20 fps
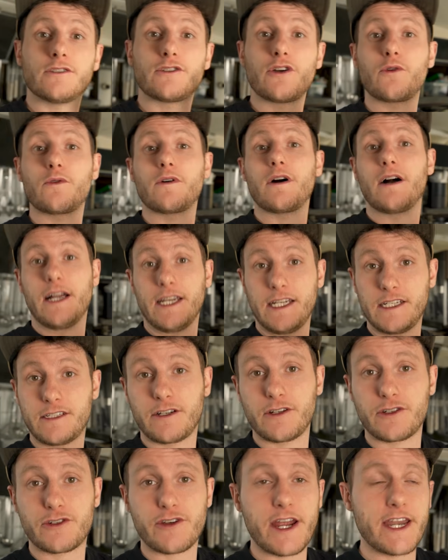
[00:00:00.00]
So I need to
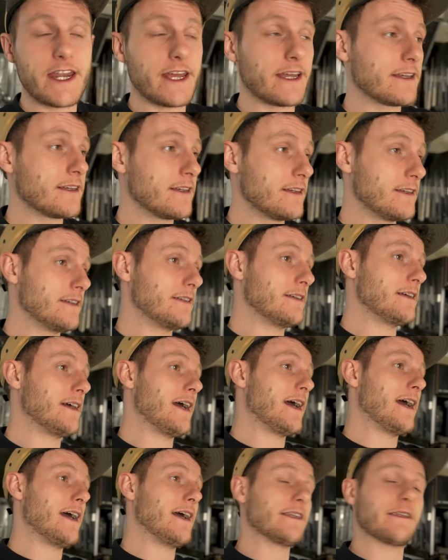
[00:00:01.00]
go training.
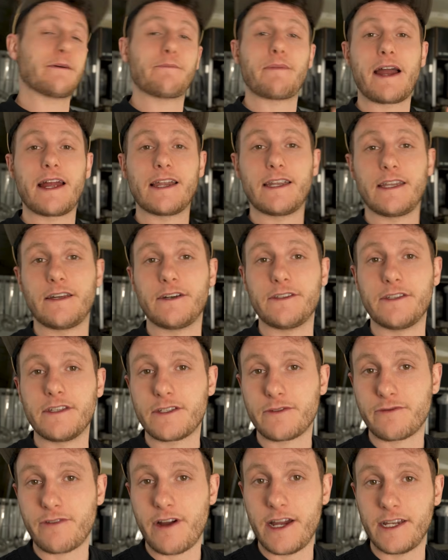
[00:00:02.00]
And apparently on
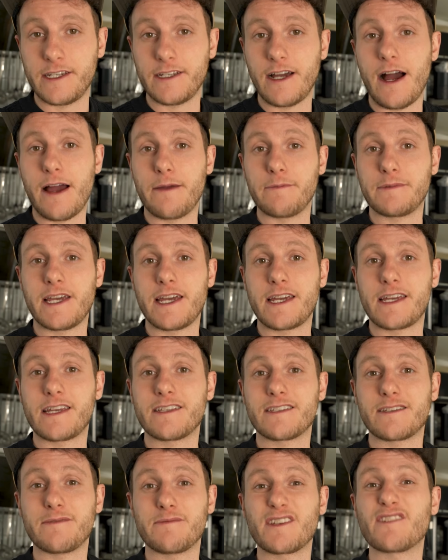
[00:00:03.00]
this ride, I'm taking
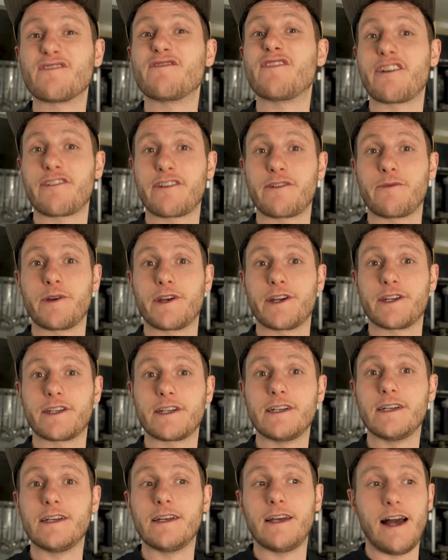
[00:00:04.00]
something very weird.
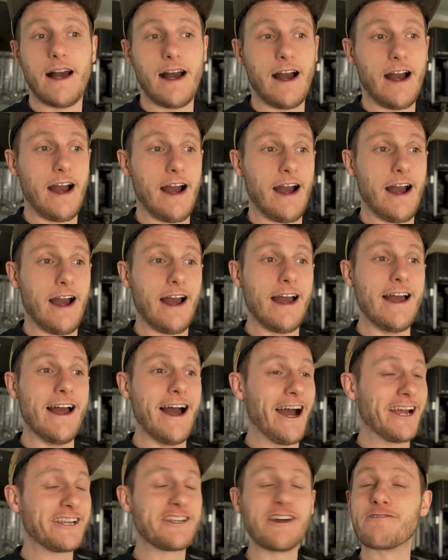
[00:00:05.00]

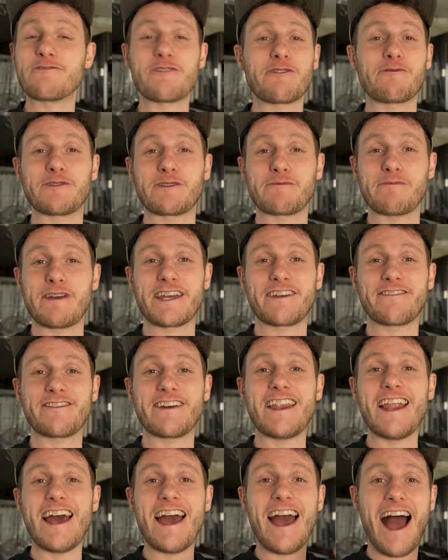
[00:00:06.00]
I don't know what to make of
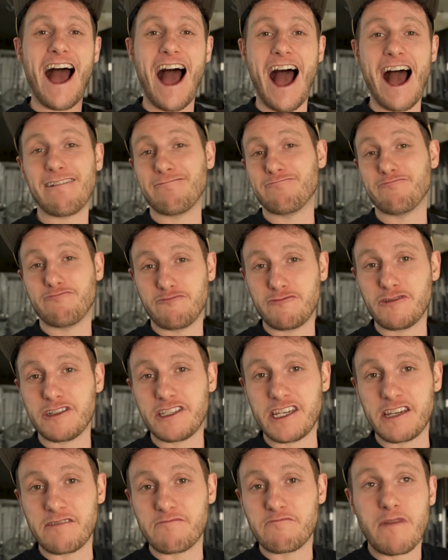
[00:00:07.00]
it. We'll
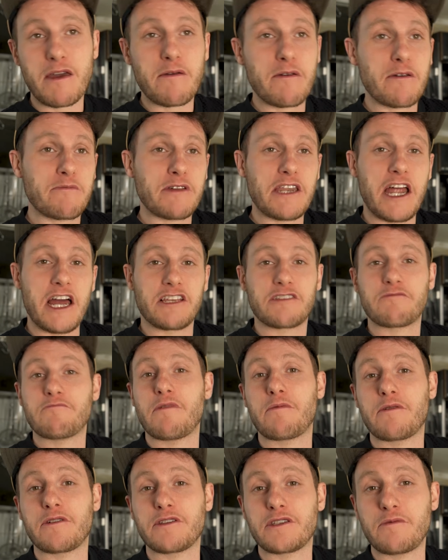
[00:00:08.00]
see. Maybe it'll be nice.
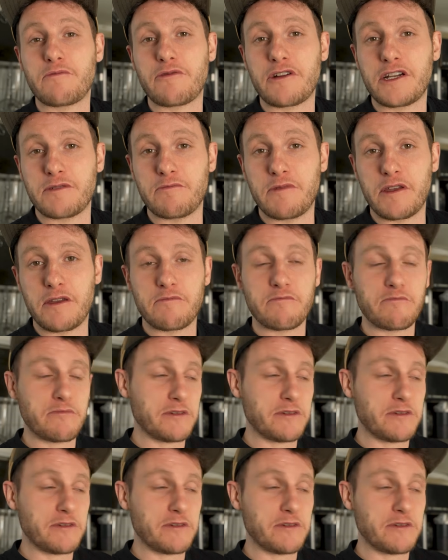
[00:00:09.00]
Maybe it'll surprise me.